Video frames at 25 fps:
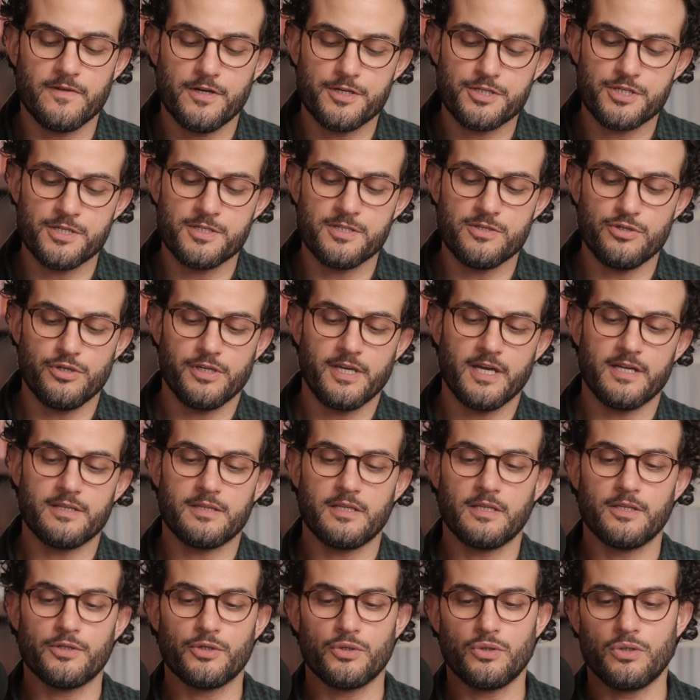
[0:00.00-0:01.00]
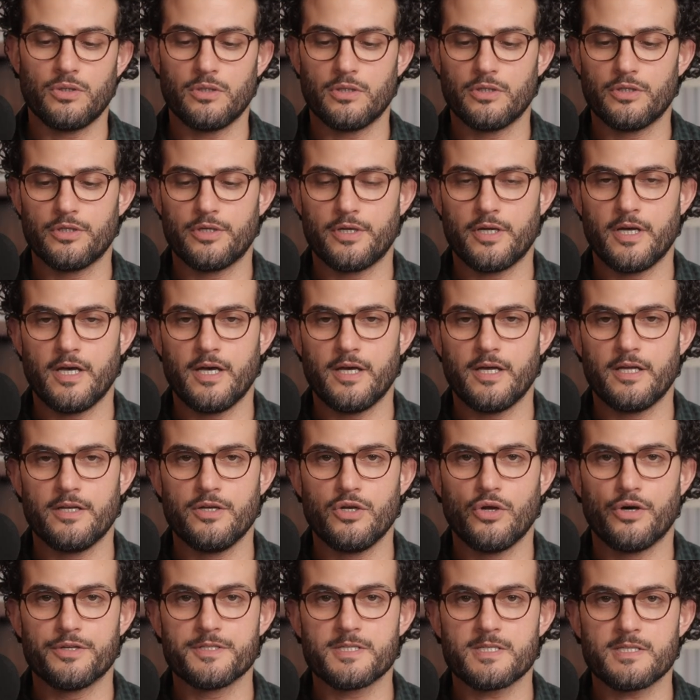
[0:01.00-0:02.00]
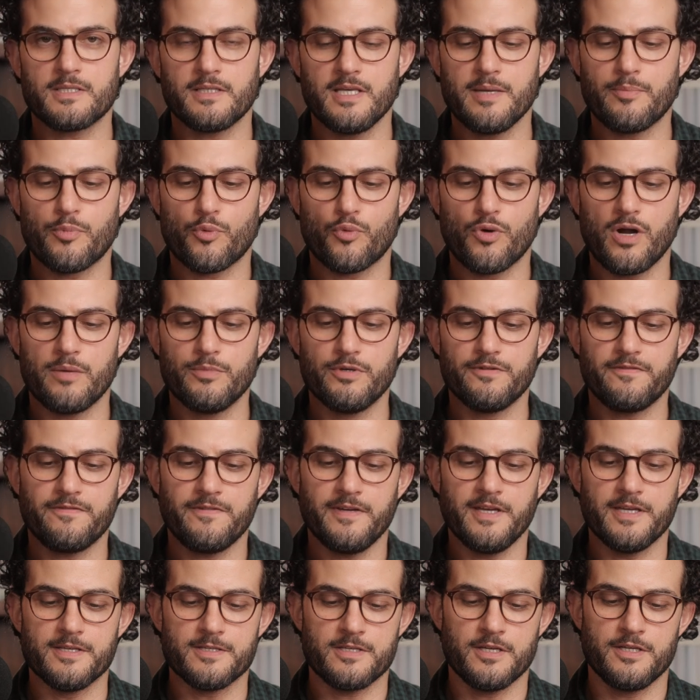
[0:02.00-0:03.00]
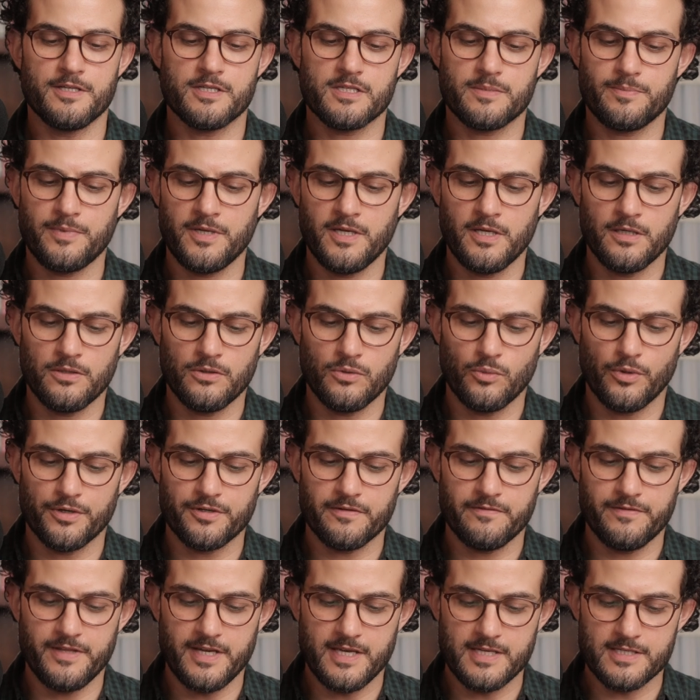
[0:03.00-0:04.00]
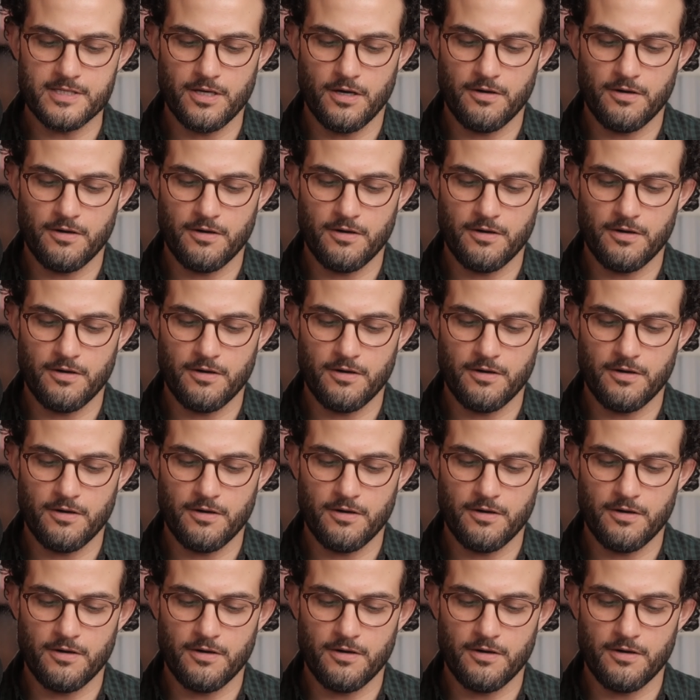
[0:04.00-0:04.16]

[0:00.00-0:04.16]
version, you get the little non-slip rubber feet. So you just peel one of these